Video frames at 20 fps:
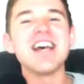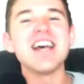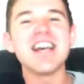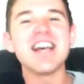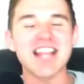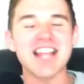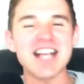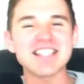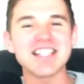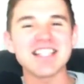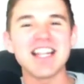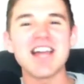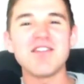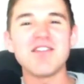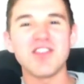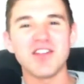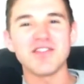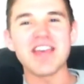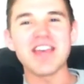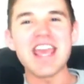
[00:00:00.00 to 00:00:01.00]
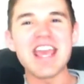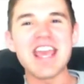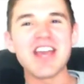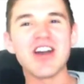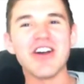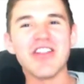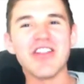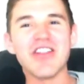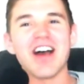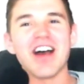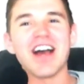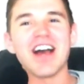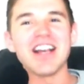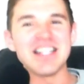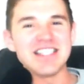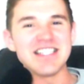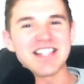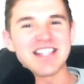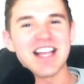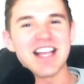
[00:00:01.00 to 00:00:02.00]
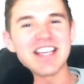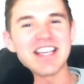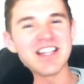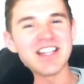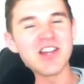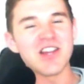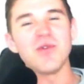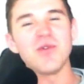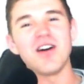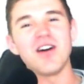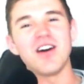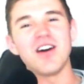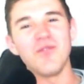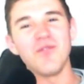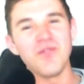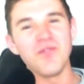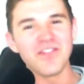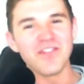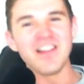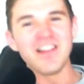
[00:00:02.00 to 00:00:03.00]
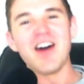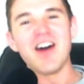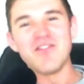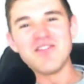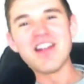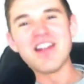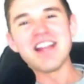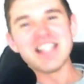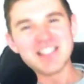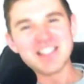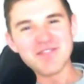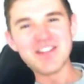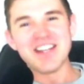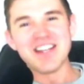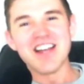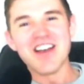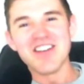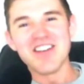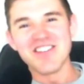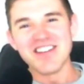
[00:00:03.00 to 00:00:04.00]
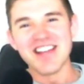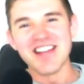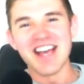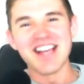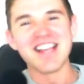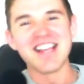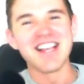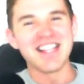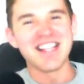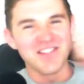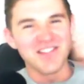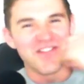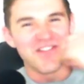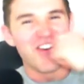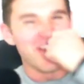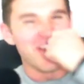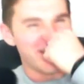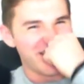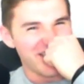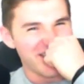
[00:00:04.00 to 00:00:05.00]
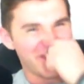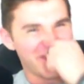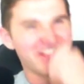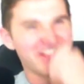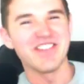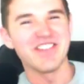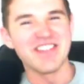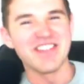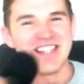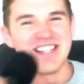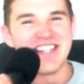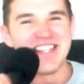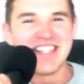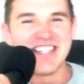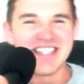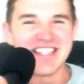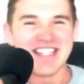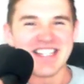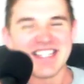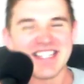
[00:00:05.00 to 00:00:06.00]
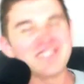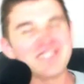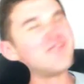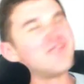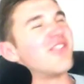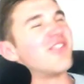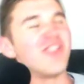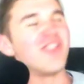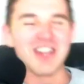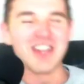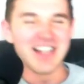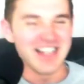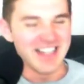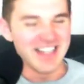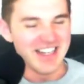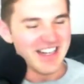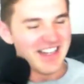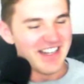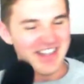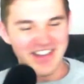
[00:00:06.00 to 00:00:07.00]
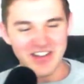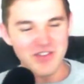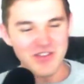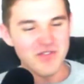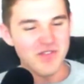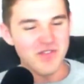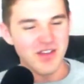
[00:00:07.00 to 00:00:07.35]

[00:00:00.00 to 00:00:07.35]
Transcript: That's a level of ego that he's like, you know what? I'm ready to be known as Pontus for the. That's brilliant. Oh my god.